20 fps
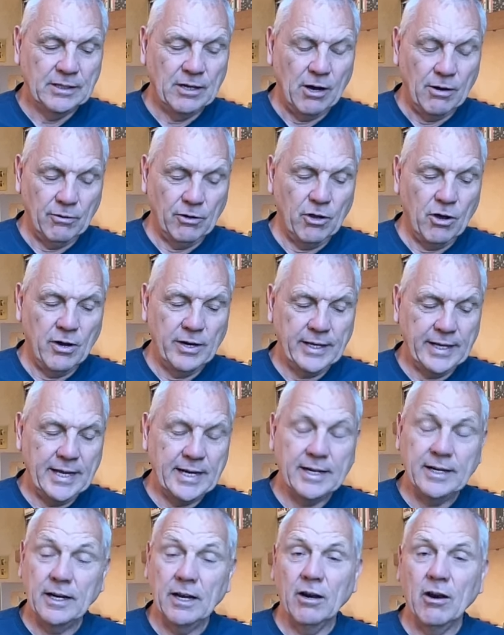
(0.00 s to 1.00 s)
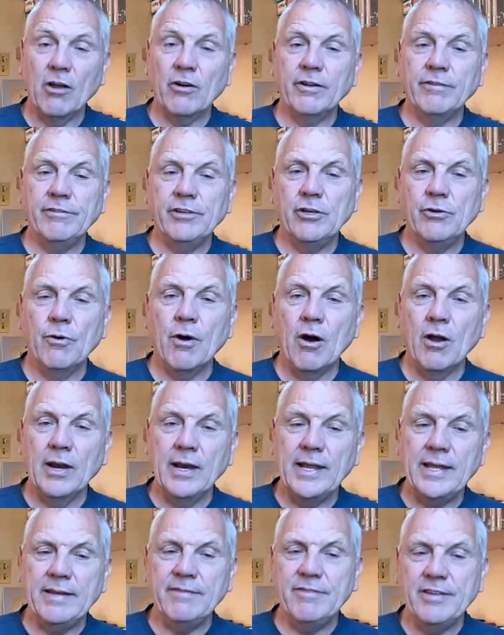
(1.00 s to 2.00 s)
I'm kind of getting a lot of you are
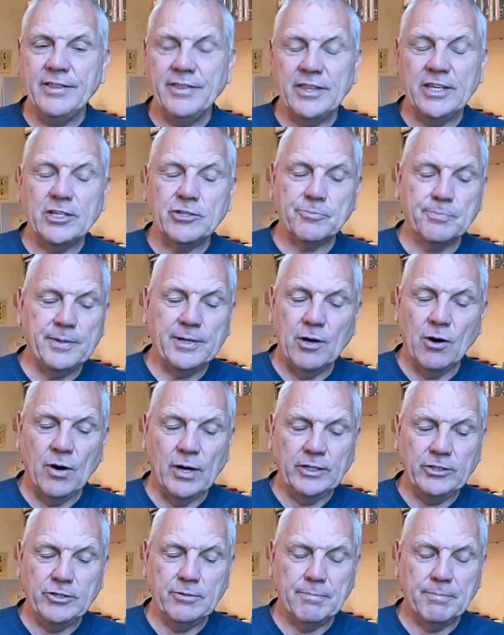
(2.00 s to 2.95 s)
leaving this behind.